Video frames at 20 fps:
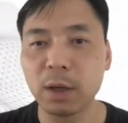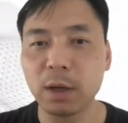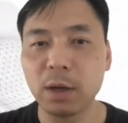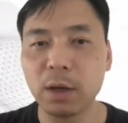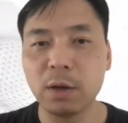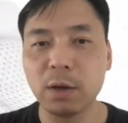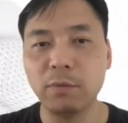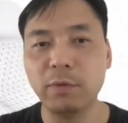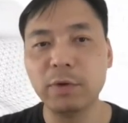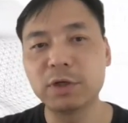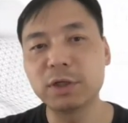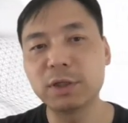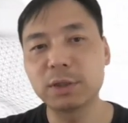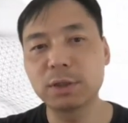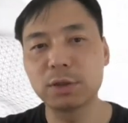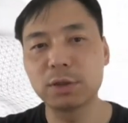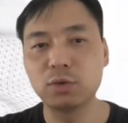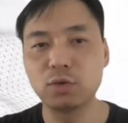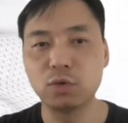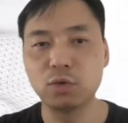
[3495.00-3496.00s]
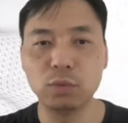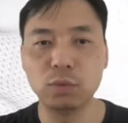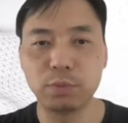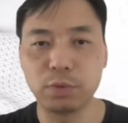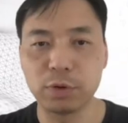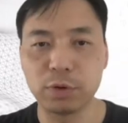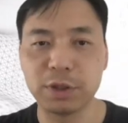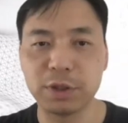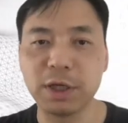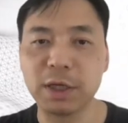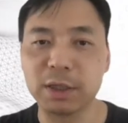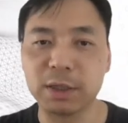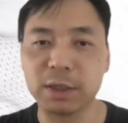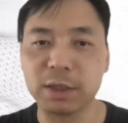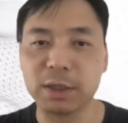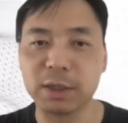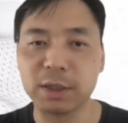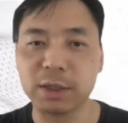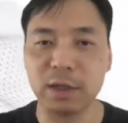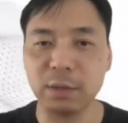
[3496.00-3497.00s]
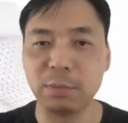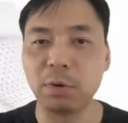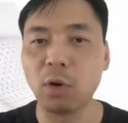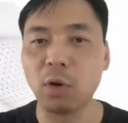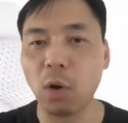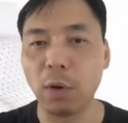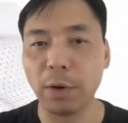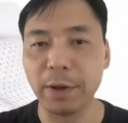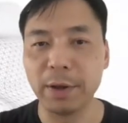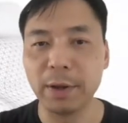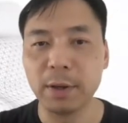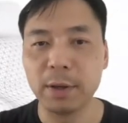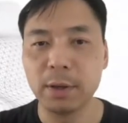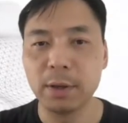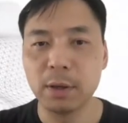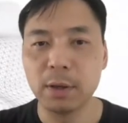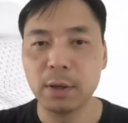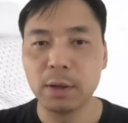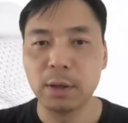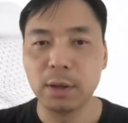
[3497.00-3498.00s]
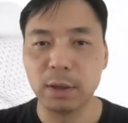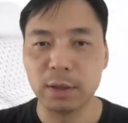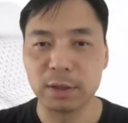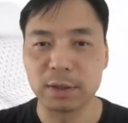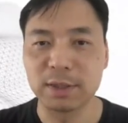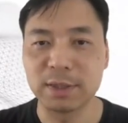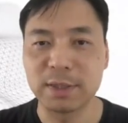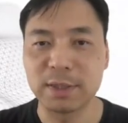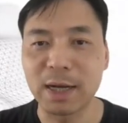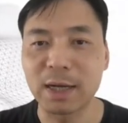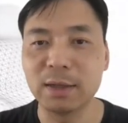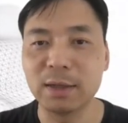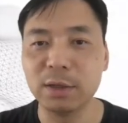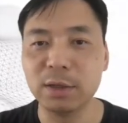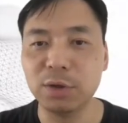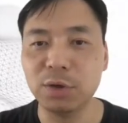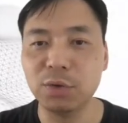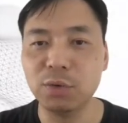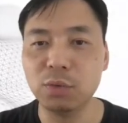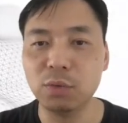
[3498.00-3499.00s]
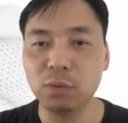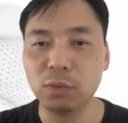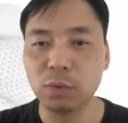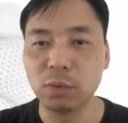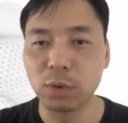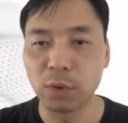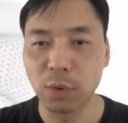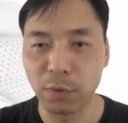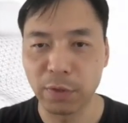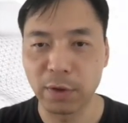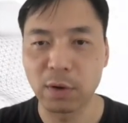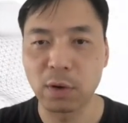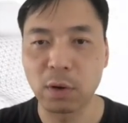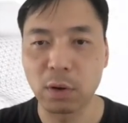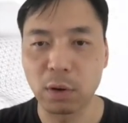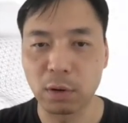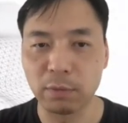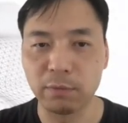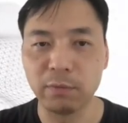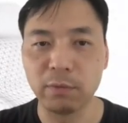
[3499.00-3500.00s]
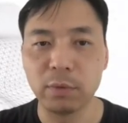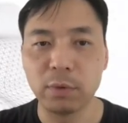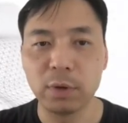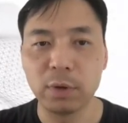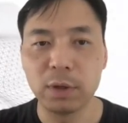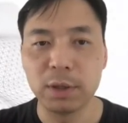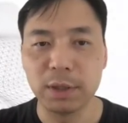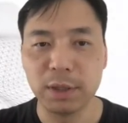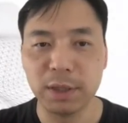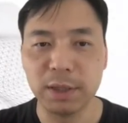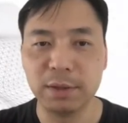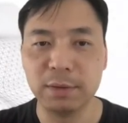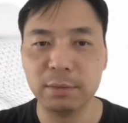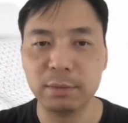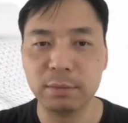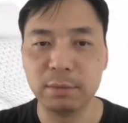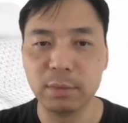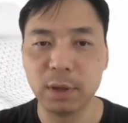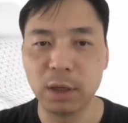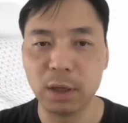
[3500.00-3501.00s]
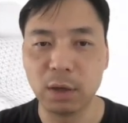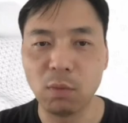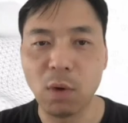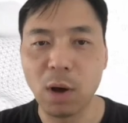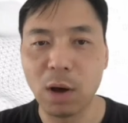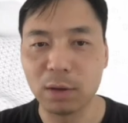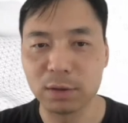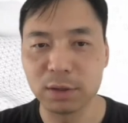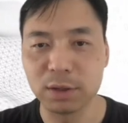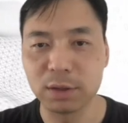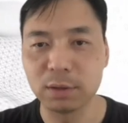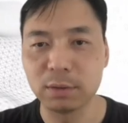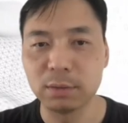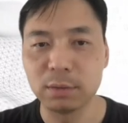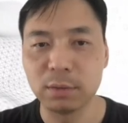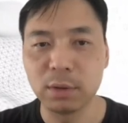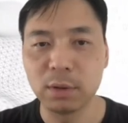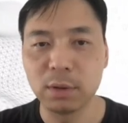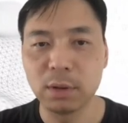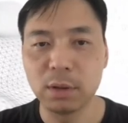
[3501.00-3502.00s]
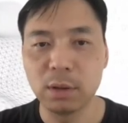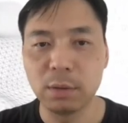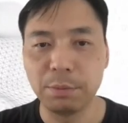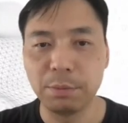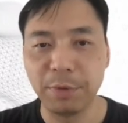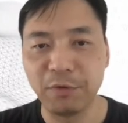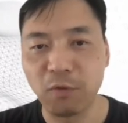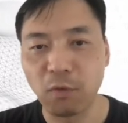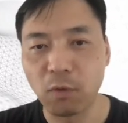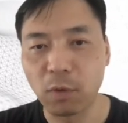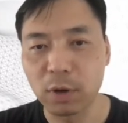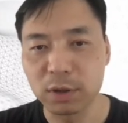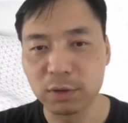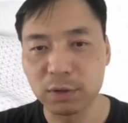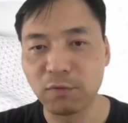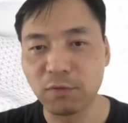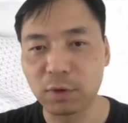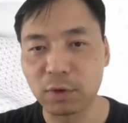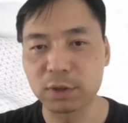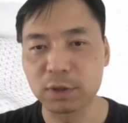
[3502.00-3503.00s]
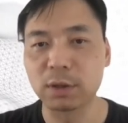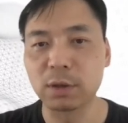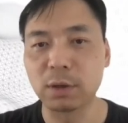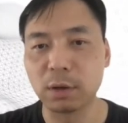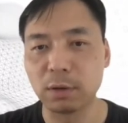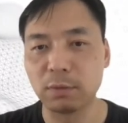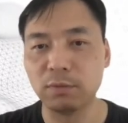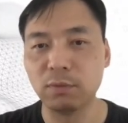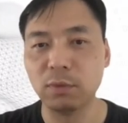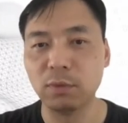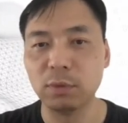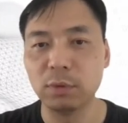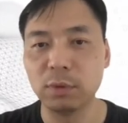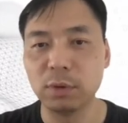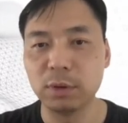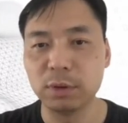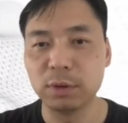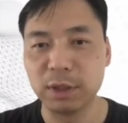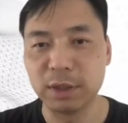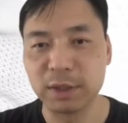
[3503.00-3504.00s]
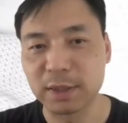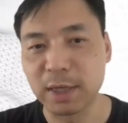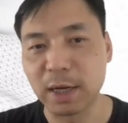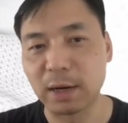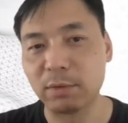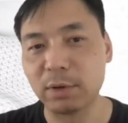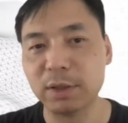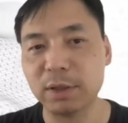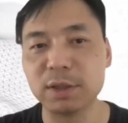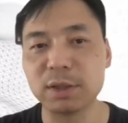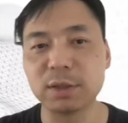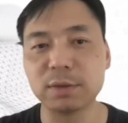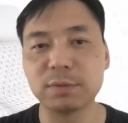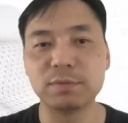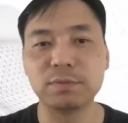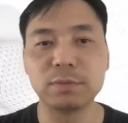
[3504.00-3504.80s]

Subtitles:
which is to predict and deploy a second new growth curve in advance before the first curve decelerates.